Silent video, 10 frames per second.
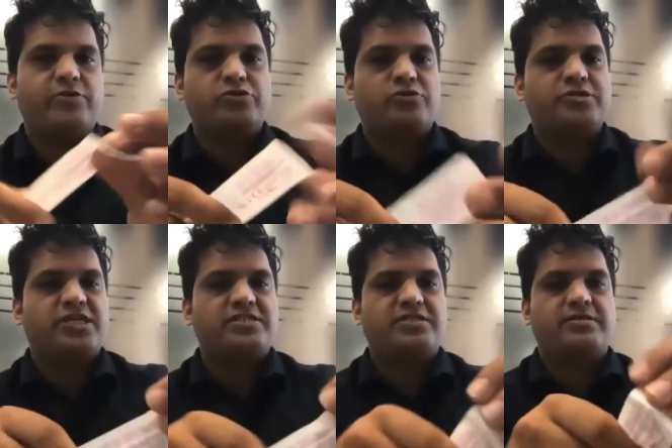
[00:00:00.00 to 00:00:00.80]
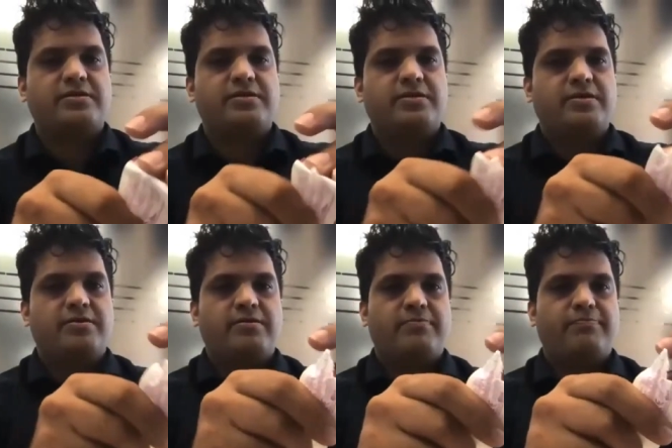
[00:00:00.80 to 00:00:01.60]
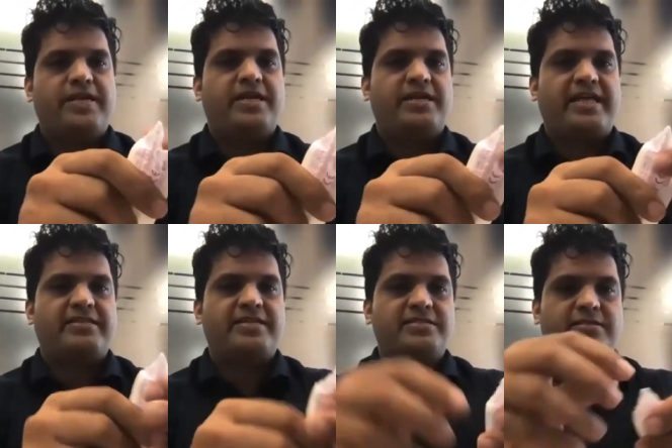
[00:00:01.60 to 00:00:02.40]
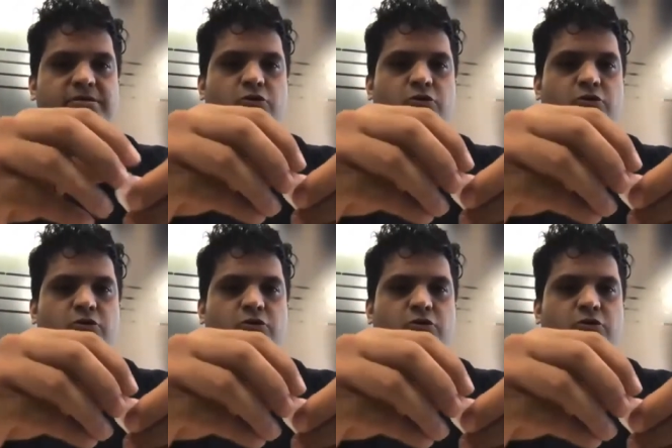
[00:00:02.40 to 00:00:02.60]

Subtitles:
You should just peel it like this.